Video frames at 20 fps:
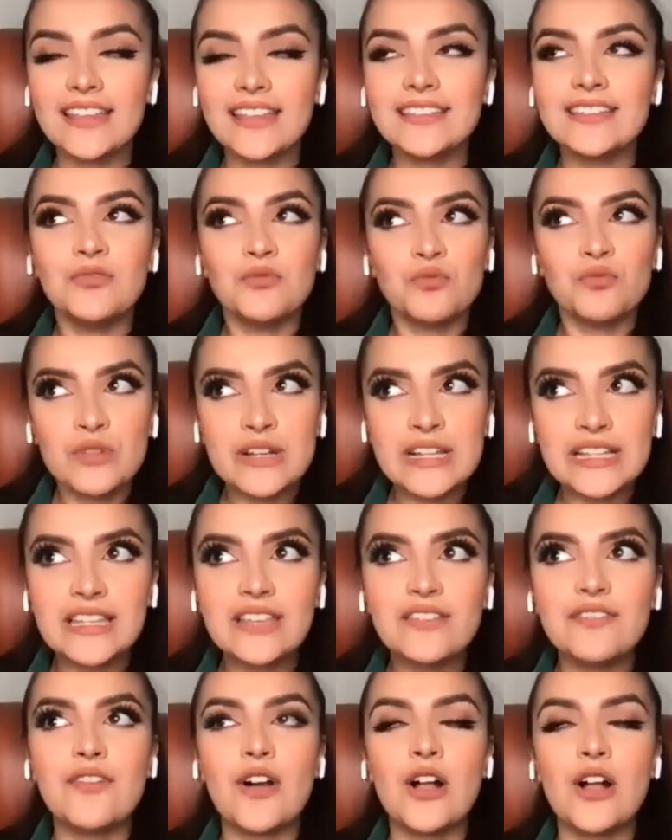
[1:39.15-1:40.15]

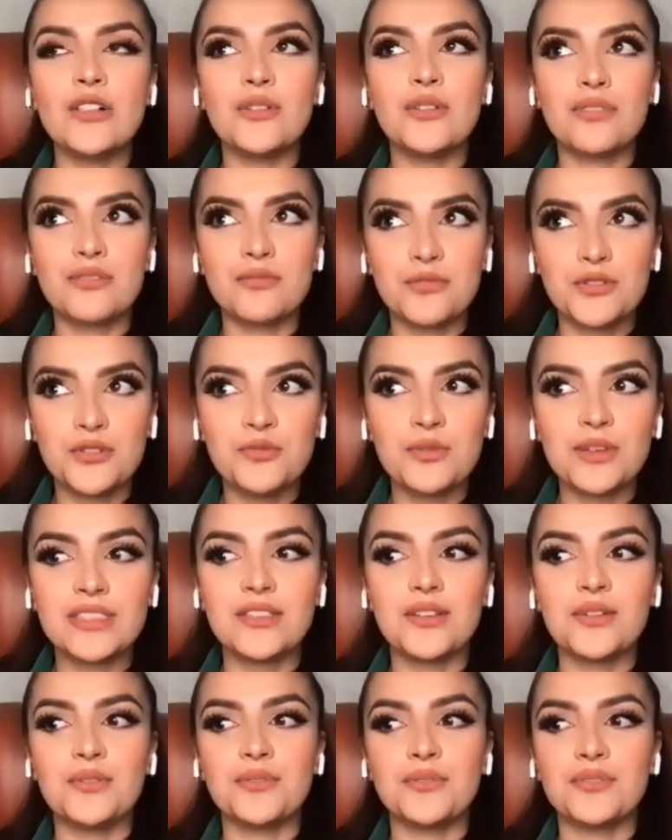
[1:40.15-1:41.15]
Really follow through with
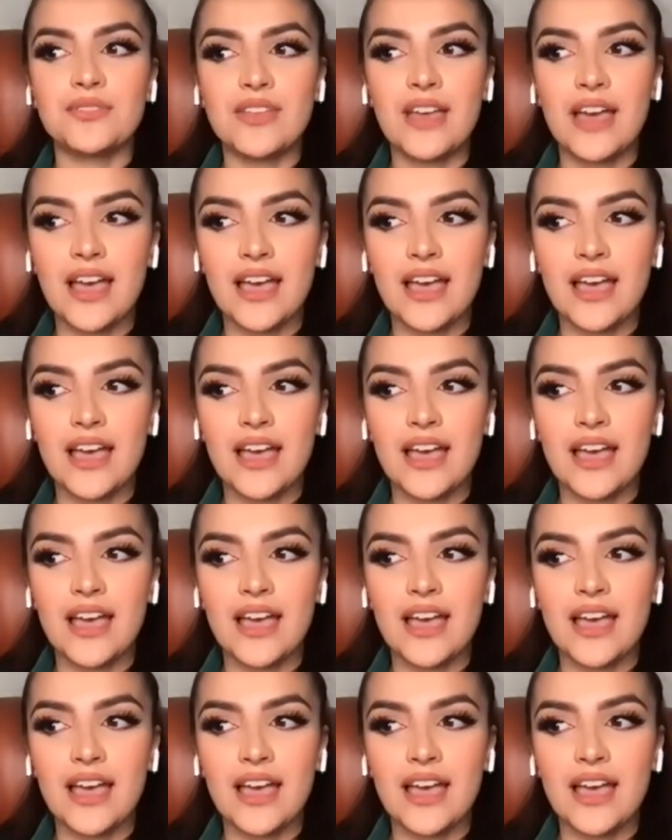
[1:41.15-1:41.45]
those,